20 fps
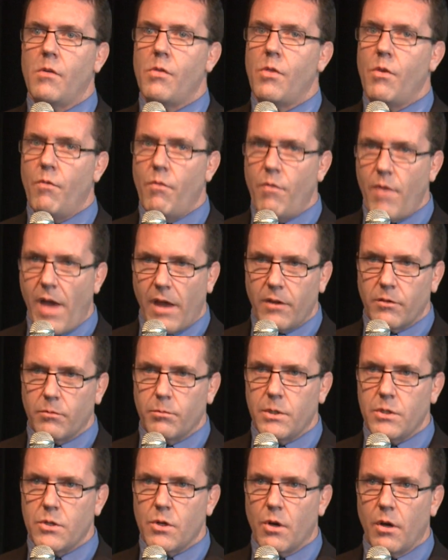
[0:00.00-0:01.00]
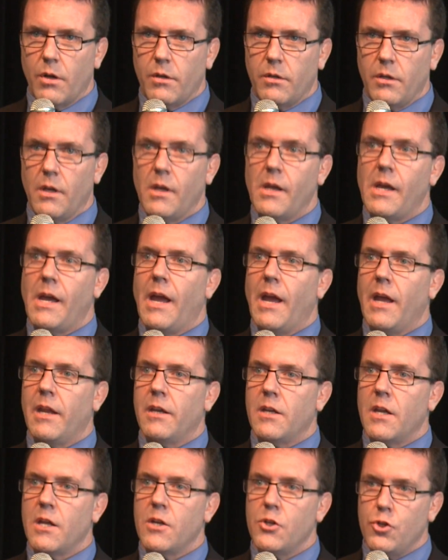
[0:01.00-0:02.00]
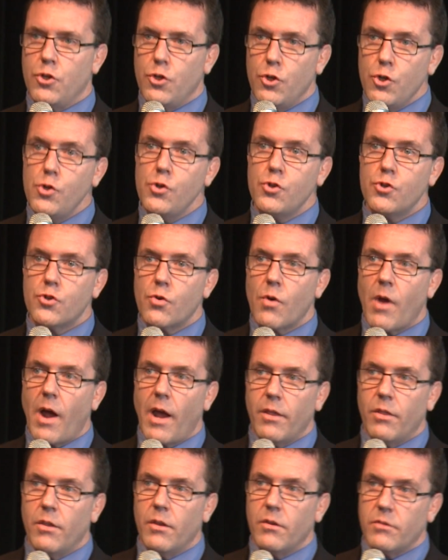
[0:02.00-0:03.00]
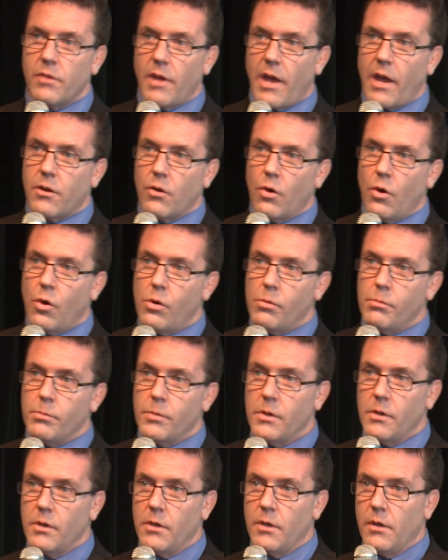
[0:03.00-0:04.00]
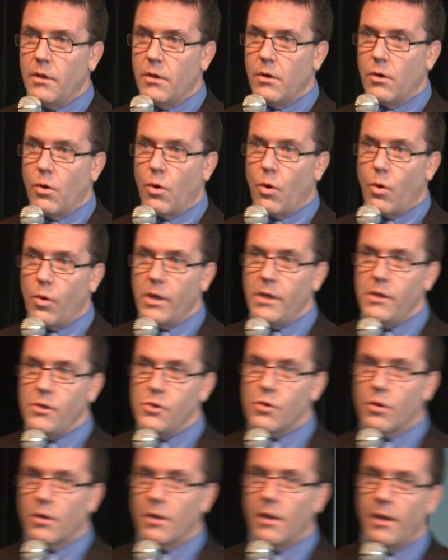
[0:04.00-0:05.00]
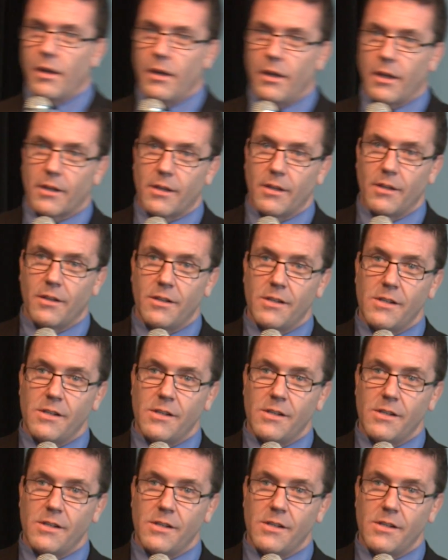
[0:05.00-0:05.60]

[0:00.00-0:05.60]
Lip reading: The vast majority. And do try this at home or in your clinic.